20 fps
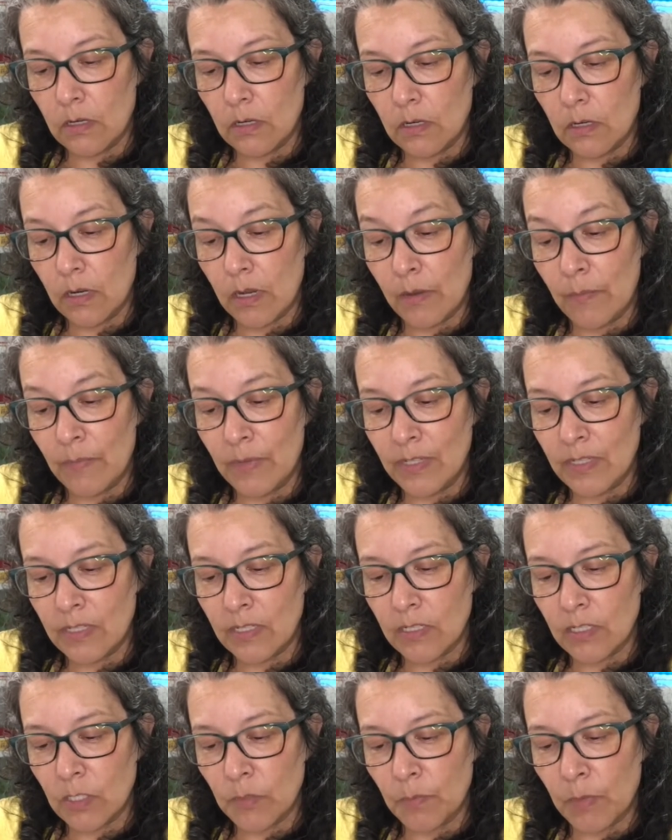I missed a
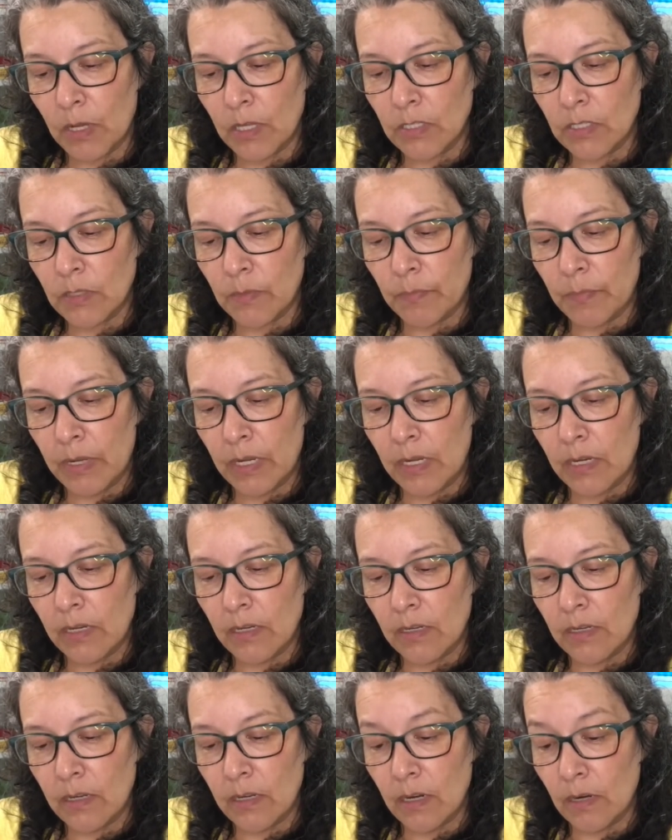spot to paint.
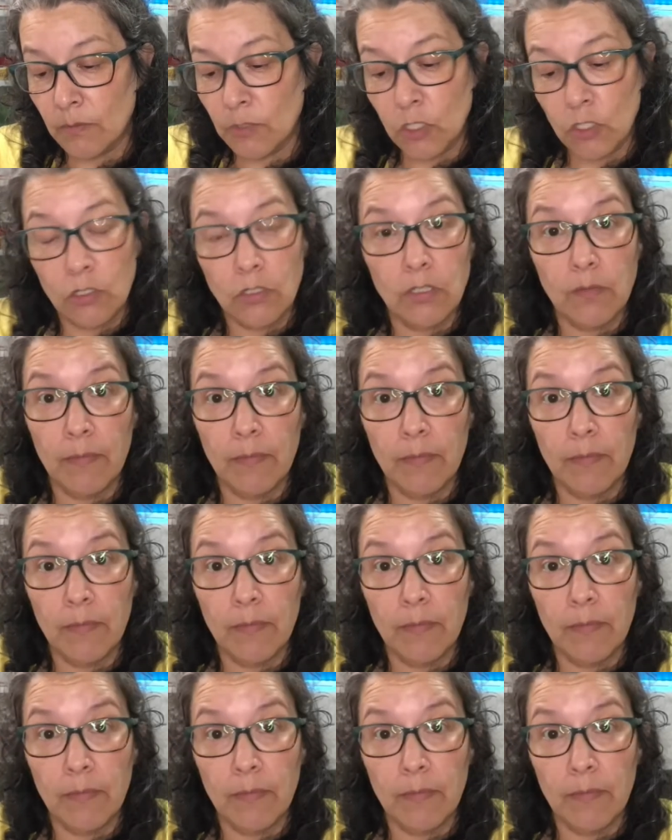And I'm just using